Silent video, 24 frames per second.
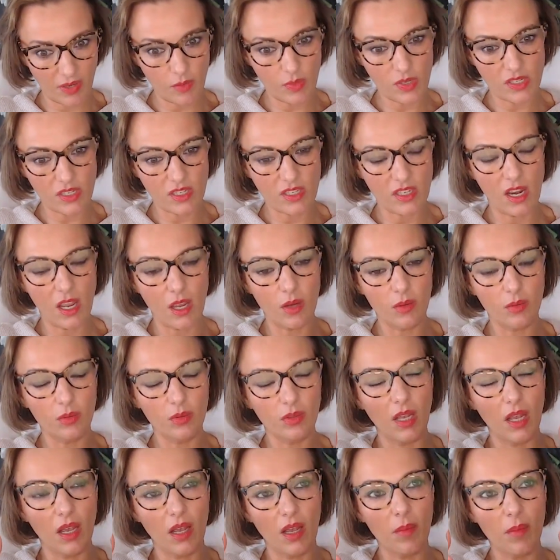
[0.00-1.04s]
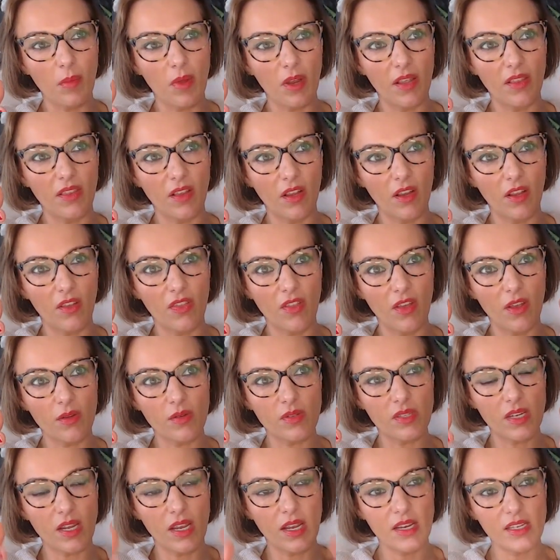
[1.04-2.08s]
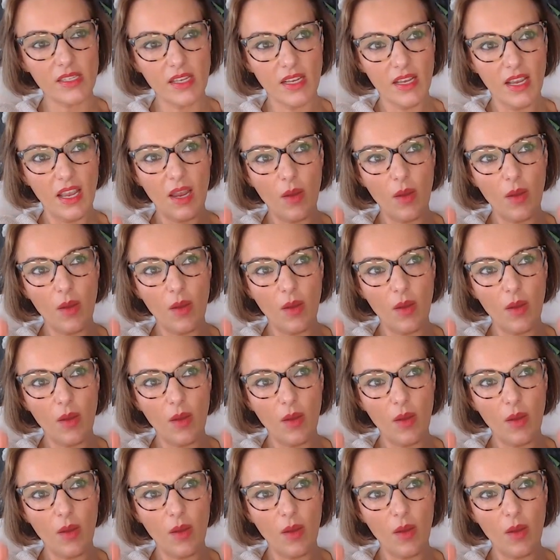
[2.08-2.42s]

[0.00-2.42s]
was slow um, in, in those days.